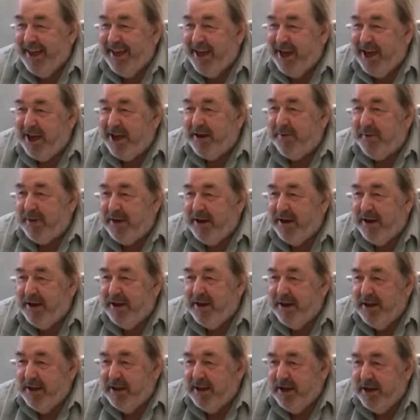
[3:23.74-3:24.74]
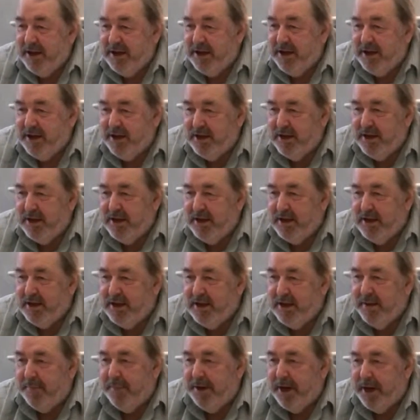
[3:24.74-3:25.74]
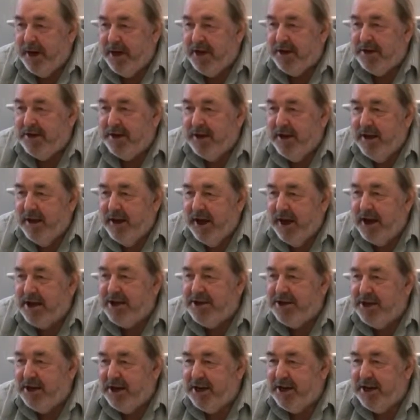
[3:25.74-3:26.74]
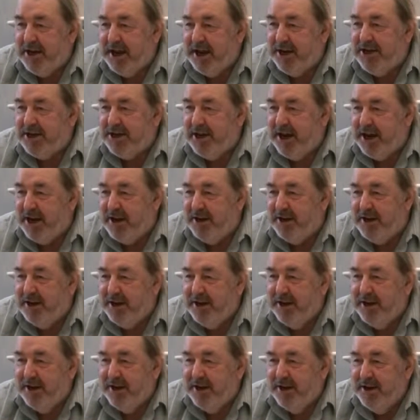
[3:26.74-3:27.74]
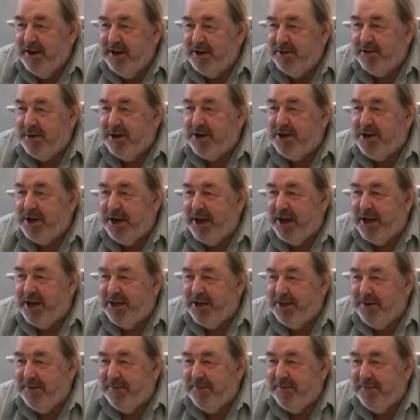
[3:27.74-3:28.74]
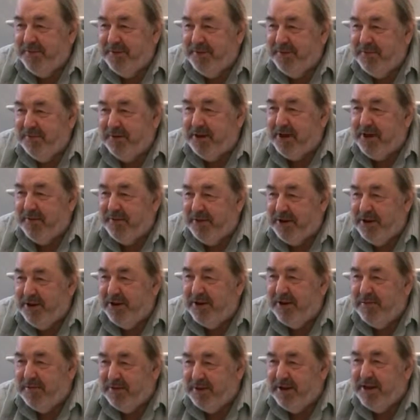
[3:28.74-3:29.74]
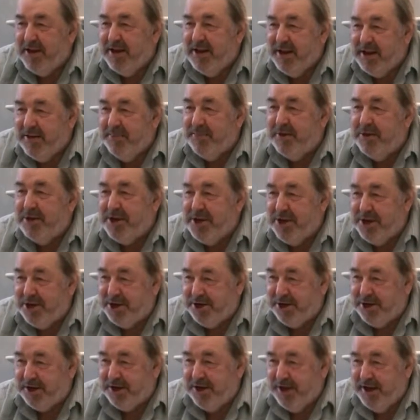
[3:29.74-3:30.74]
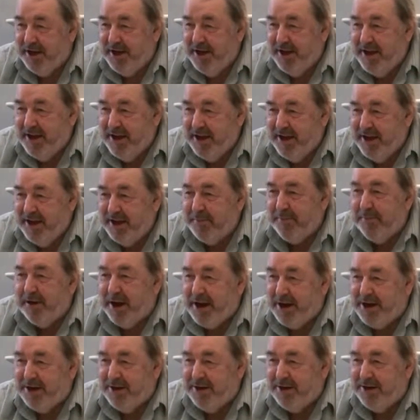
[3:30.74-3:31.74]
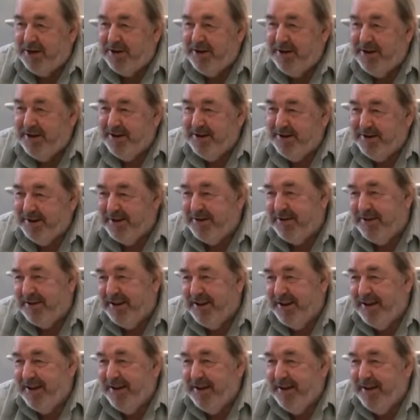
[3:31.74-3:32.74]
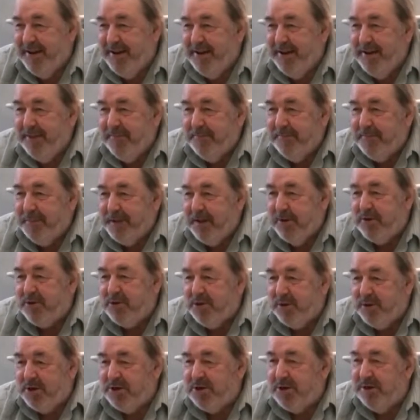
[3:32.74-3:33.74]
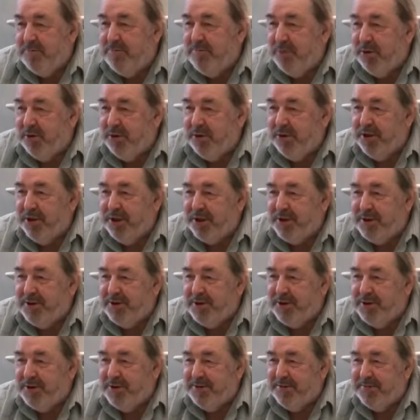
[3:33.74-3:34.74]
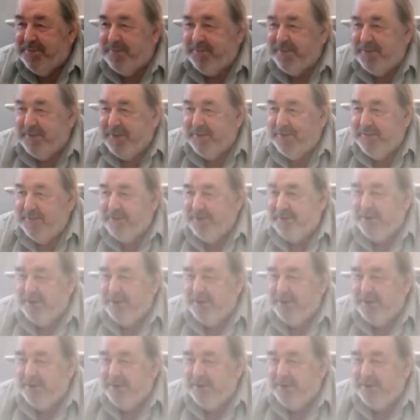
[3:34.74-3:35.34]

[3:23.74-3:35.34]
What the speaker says: It could be number 8, 18, 88, 28, whatever, you know, it was limited edition, number 8, you know. So that was always an important thing to do for